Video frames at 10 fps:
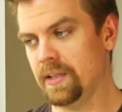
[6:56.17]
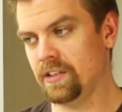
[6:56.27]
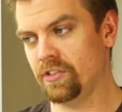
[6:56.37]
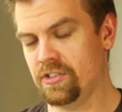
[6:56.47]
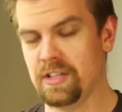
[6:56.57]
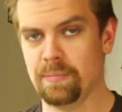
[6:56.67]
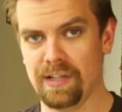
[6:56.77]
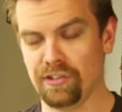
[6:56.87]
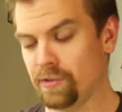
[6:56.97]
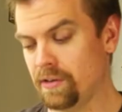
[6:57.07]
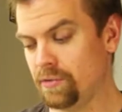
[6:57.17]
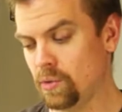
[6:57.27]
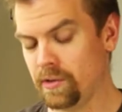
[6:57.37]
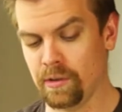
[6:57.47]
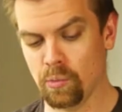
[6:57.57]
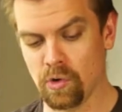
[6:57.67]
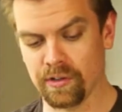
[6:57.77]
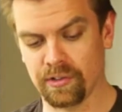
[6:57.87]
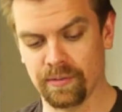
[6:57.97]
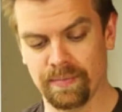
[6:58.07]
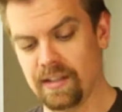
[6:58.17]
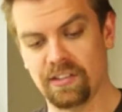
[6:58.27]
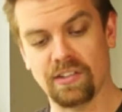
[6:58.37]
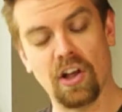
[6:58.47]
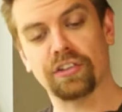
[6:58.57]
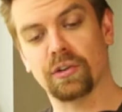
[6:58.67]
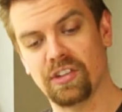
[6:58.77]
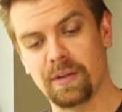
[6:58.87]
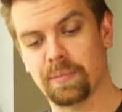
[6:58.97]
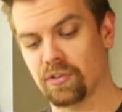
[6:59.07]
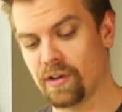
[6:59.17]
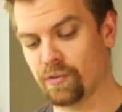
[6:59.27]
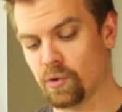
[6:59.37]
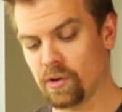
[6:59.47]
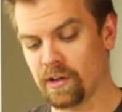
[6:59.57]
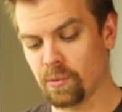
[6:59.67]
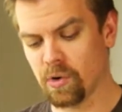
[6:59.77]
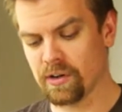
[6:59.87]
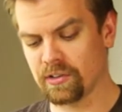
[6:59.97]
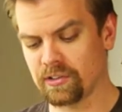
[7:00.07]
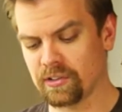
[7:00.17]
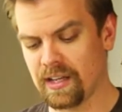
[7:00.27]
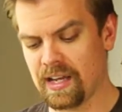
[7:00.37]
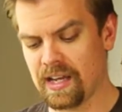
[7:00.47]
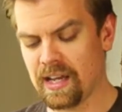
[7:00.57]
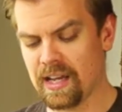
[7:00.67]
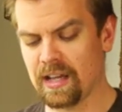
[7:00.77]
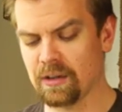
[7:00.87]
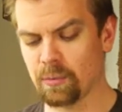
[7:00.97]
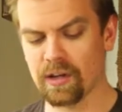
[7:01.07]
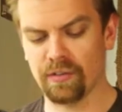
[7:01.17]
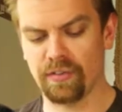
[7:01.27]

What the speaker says: it's cheap and it's straightforward and it works. This is also cheap and straightforward and it works, and we're gonna